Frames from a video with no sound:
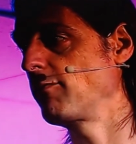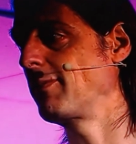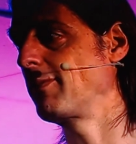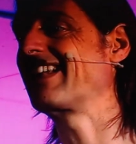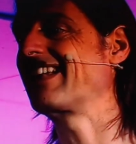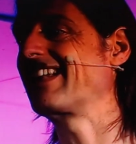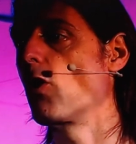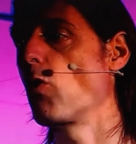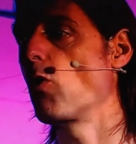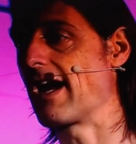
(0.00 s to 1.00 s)
but they didn't know
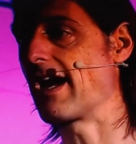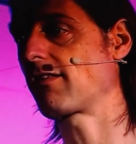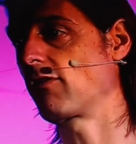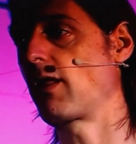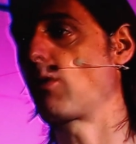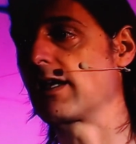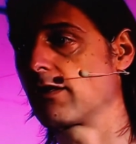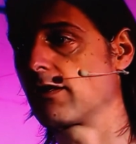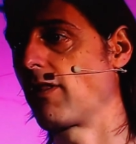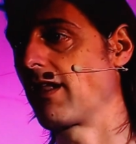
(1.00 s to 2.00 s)
why. So they went
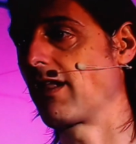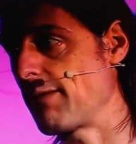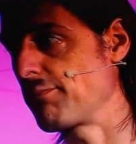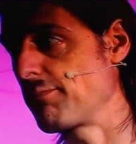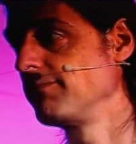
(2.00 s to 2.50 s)
to the labs,